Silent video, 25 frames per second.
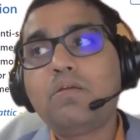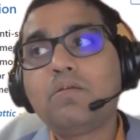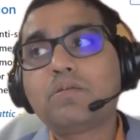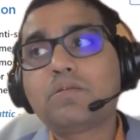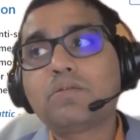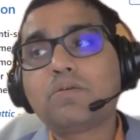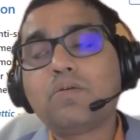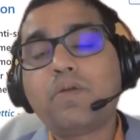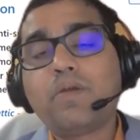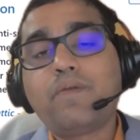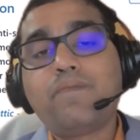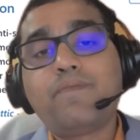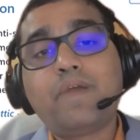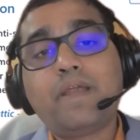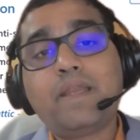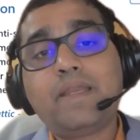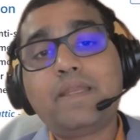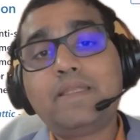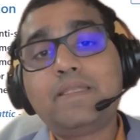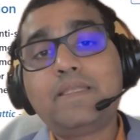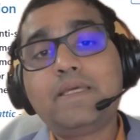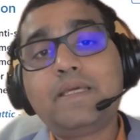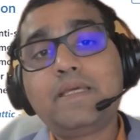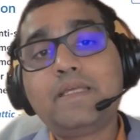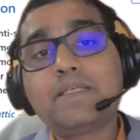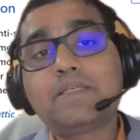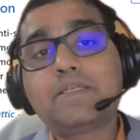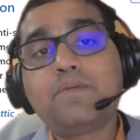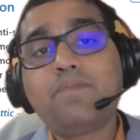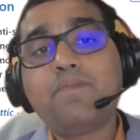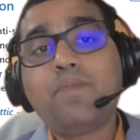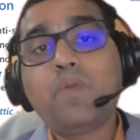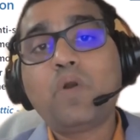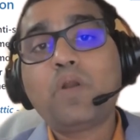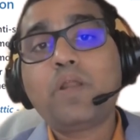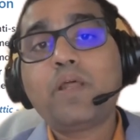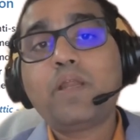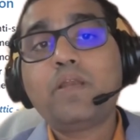So if anything is
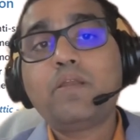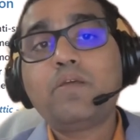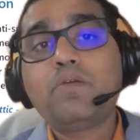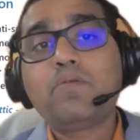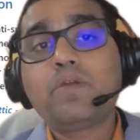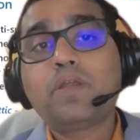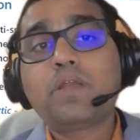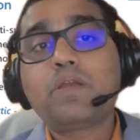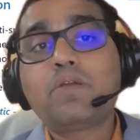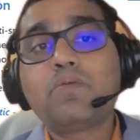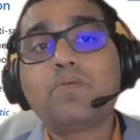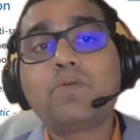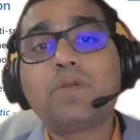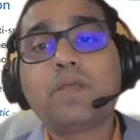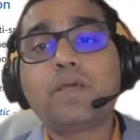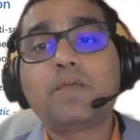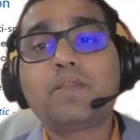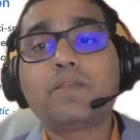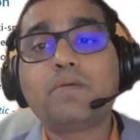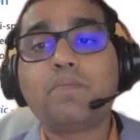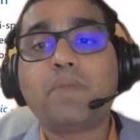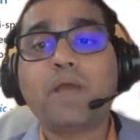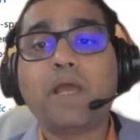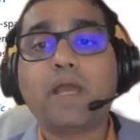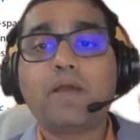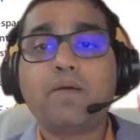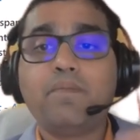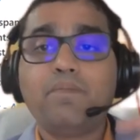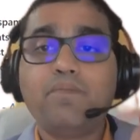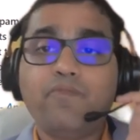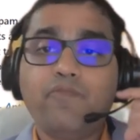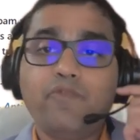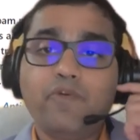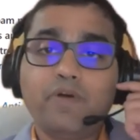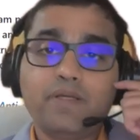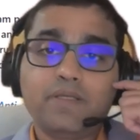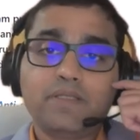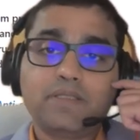important, you need to take the
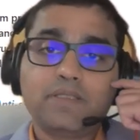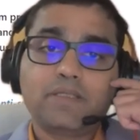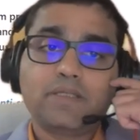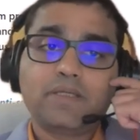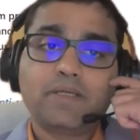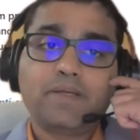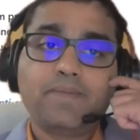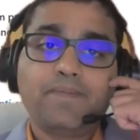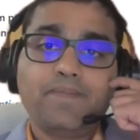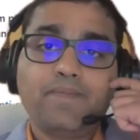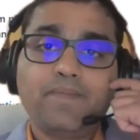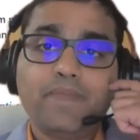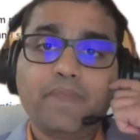backup first.